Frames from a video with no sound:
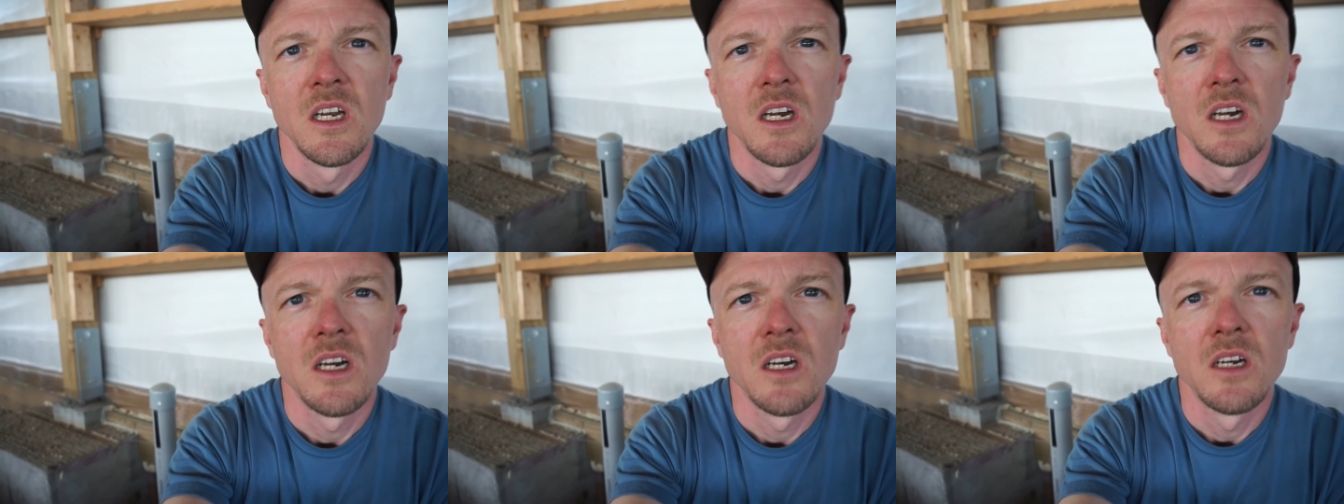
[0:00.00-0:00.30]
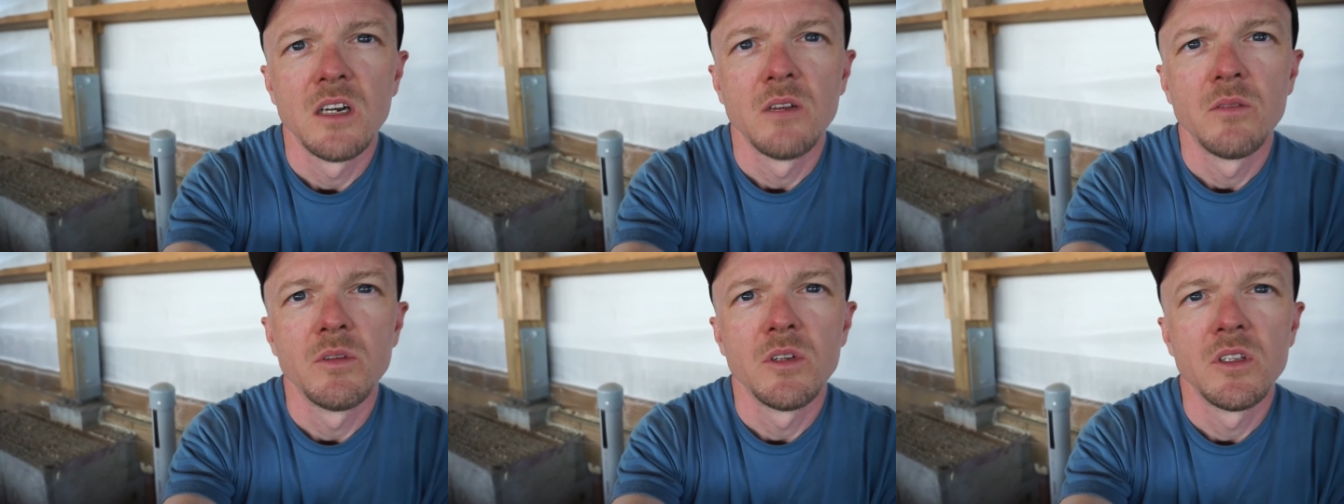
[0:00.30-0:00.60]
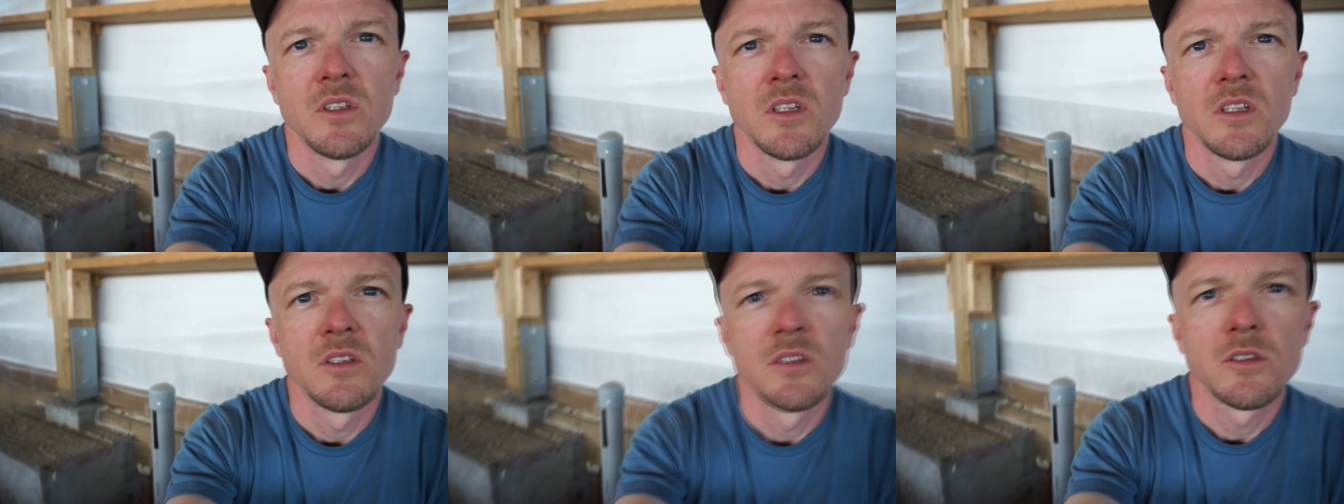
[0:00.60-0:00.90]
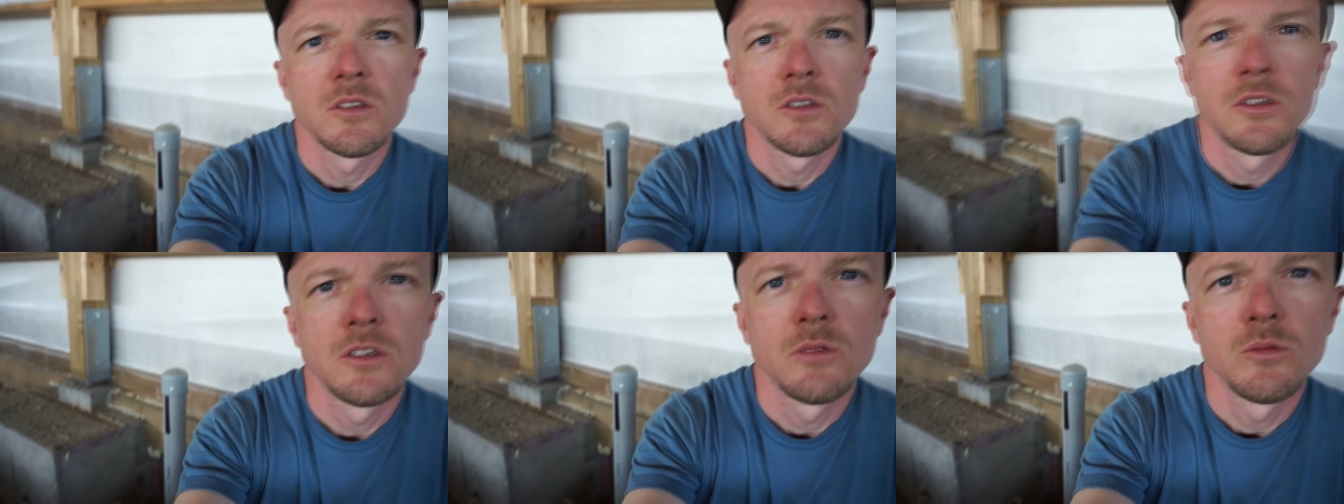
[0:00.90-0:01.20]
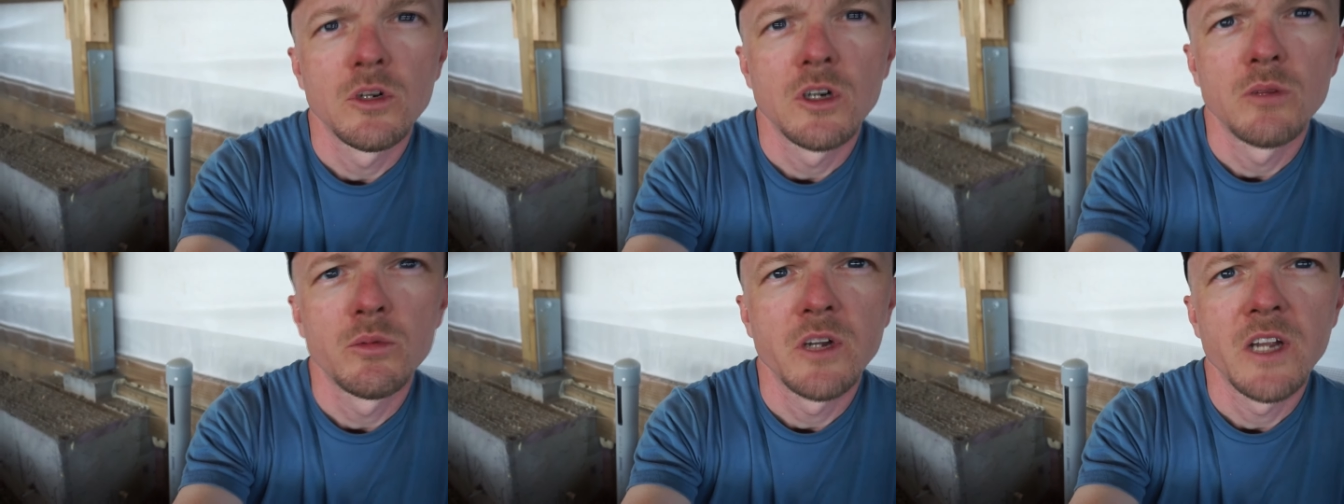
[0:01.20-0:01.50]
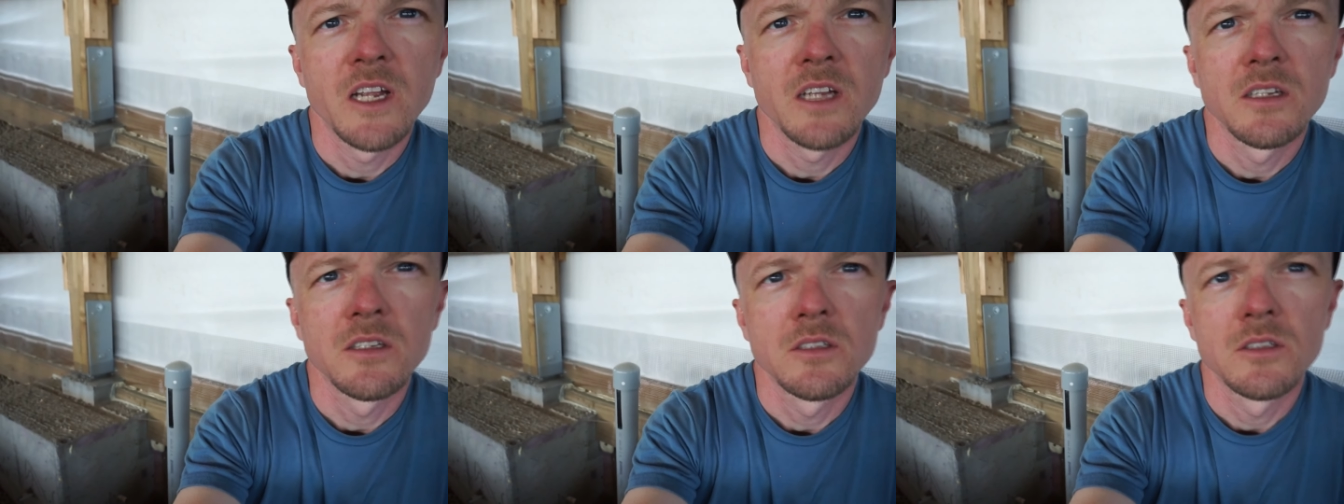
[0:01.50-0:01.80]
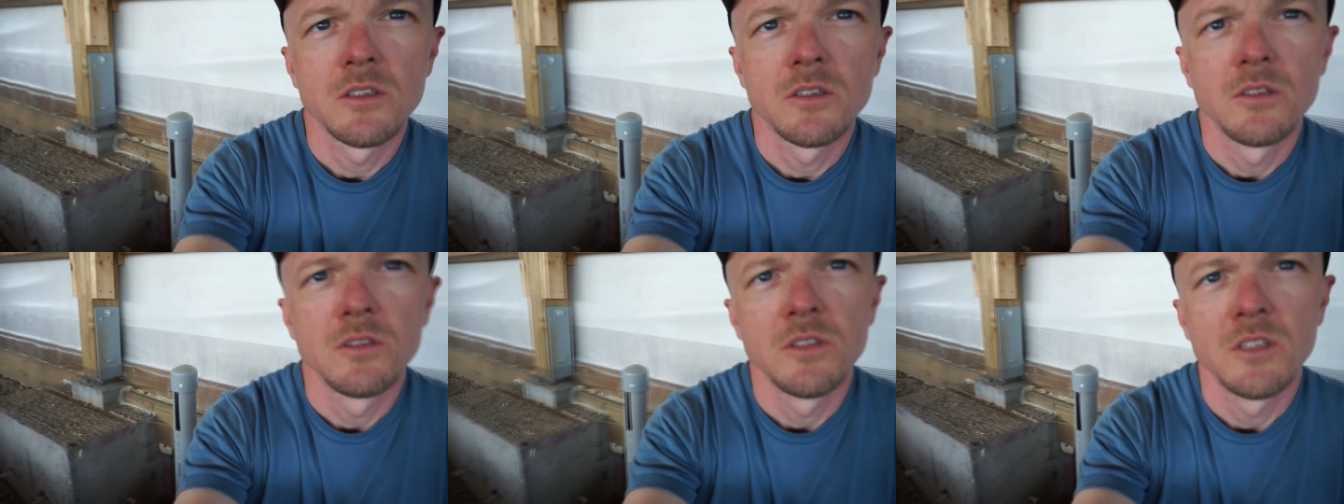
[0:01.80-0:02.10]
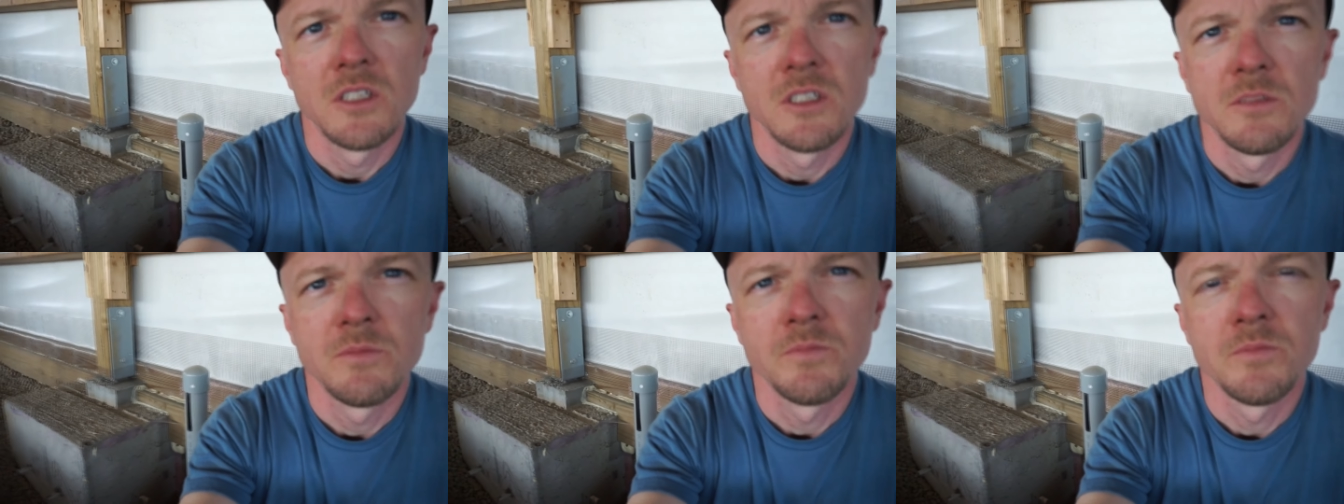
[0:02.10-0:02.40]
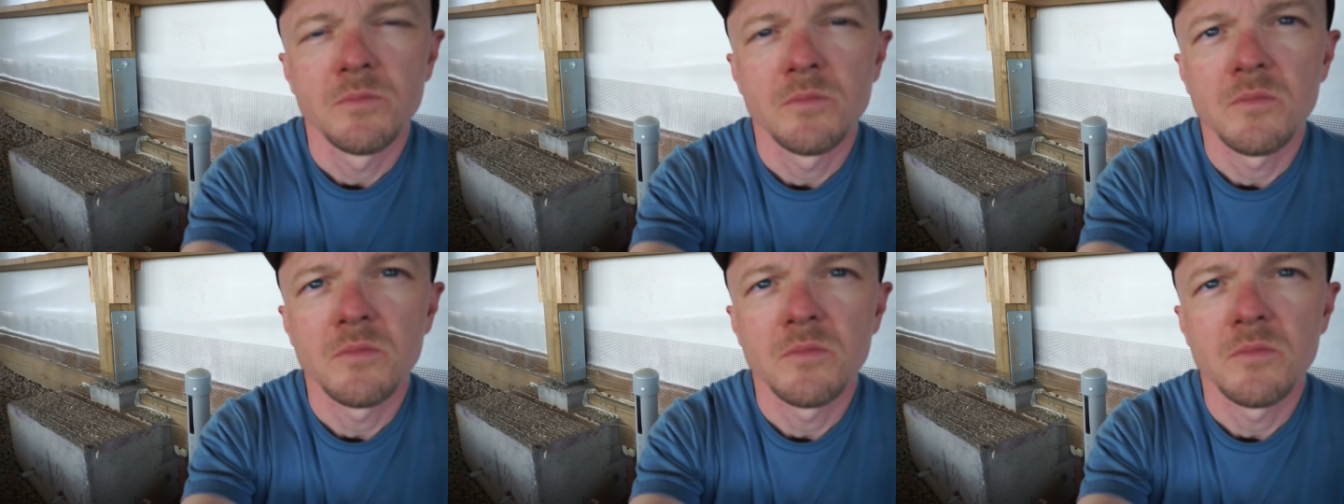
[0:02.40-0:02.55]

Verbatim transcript: Um, and then the Sturdi-Wall brackets are in there.